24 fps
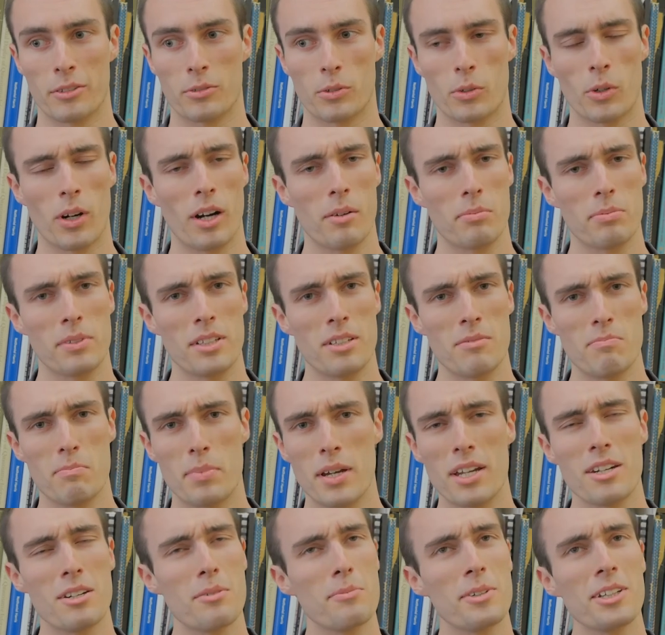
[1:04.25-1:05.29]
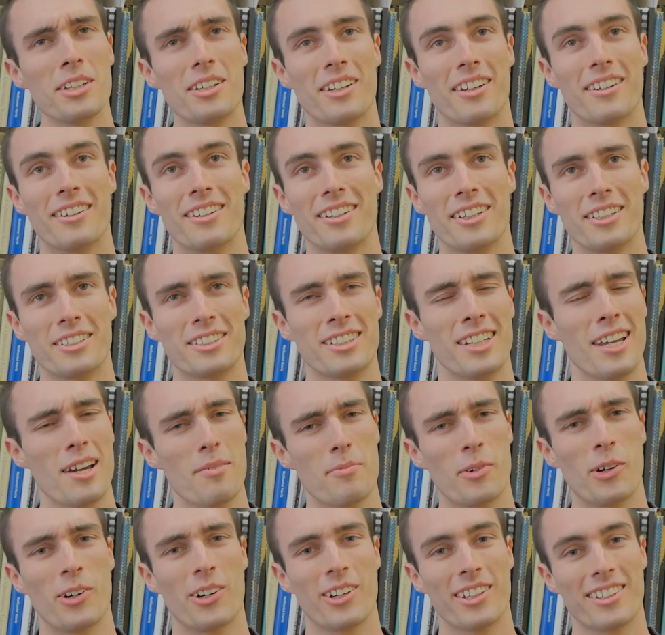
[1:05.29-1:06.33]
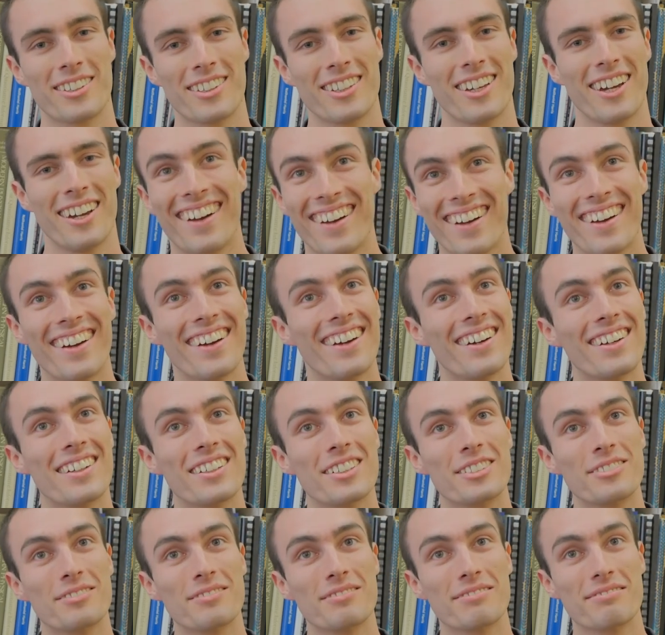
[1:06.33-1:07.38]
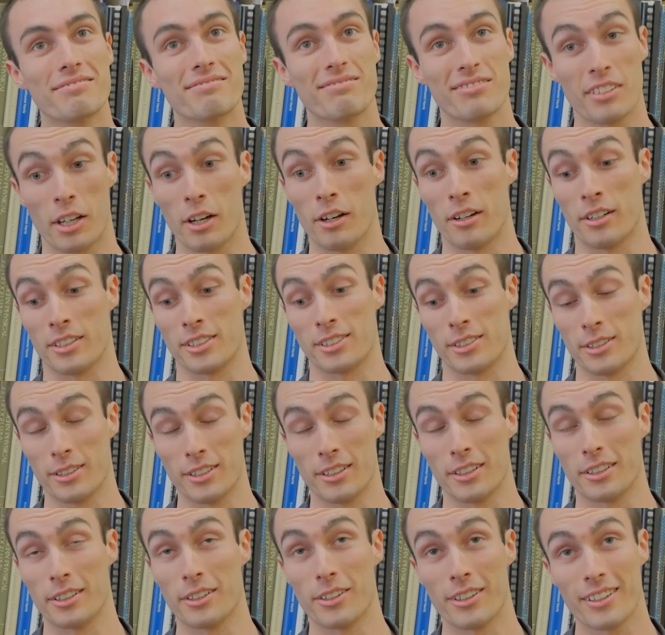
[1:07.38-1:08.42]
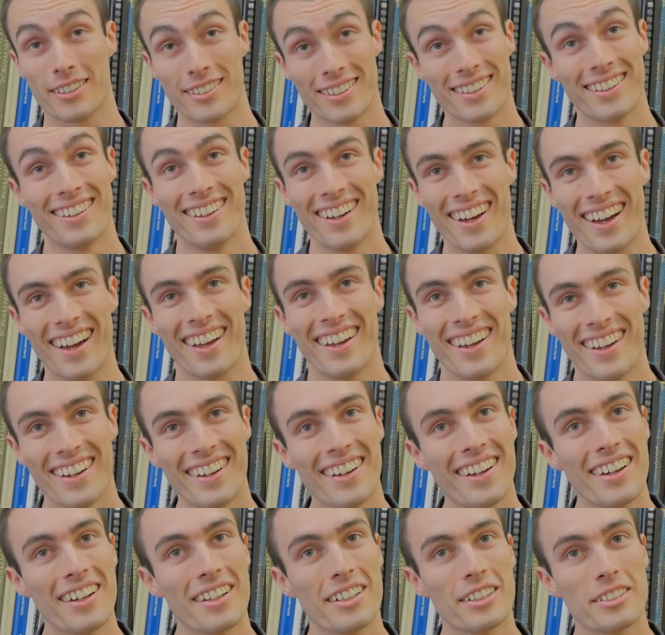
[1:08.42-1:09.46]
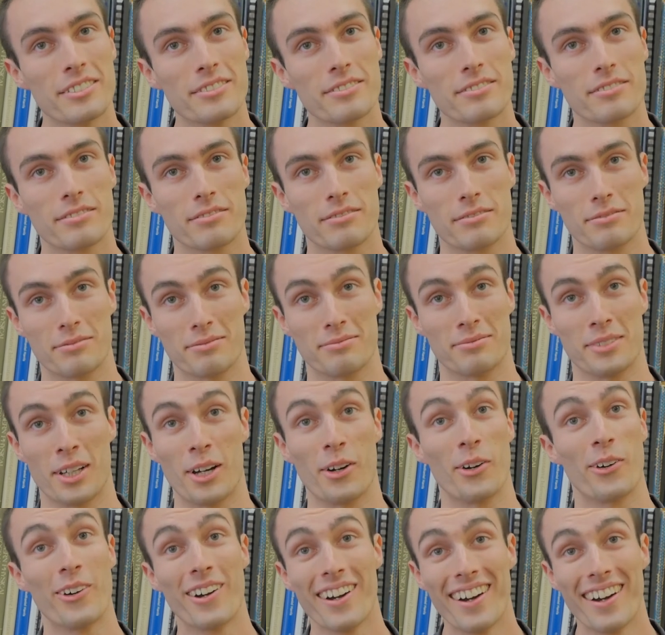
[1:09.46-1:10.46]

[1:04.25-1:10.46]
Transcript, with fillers: grew up in Bendemeer, near Tamworth. So you're not much of a singer? No, certainly not. Can't be much of a dancer? No.